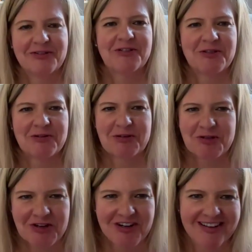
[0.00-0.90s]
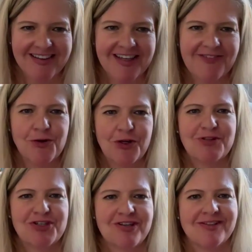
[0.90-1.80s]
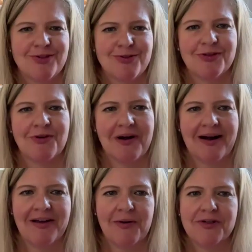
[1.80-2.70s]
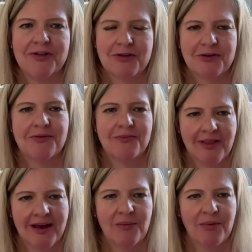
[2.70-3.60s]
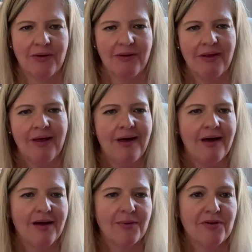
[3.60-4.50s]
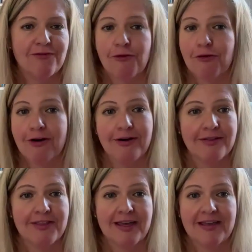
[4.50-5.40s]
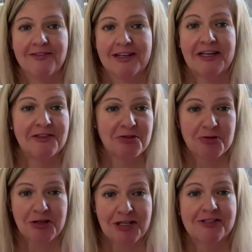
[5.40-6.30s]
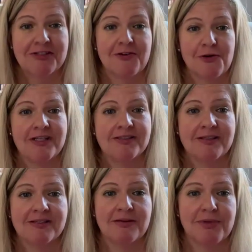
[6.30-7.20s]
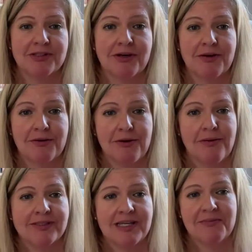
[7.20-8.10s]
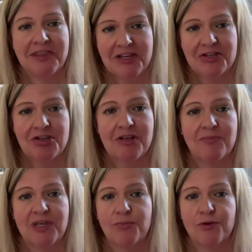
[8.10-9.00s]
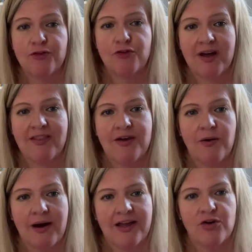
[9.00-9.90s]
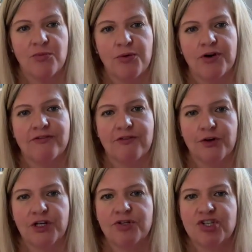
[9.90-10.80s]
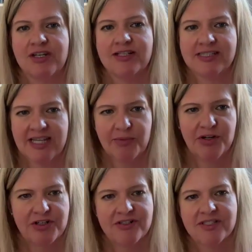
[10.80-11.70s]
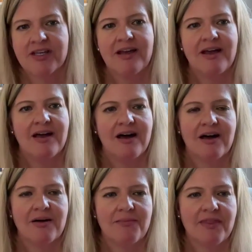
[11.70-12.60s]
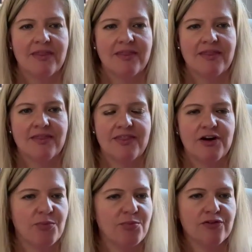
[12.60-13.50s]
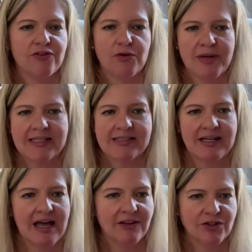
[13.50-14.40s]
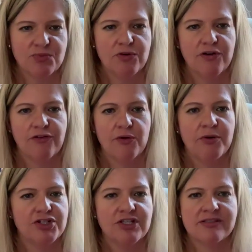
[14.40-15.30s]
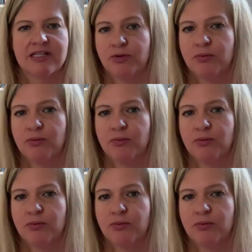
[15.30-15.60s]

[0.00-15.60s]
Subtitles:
goes into ensuring that voting machines used in Ohio are secure and reliable. Before they even hit the streets, a voting system must undergo examination and be approved by the Ohio Board of Voting Machine Examiners. Their approval makes it eligible for purchase and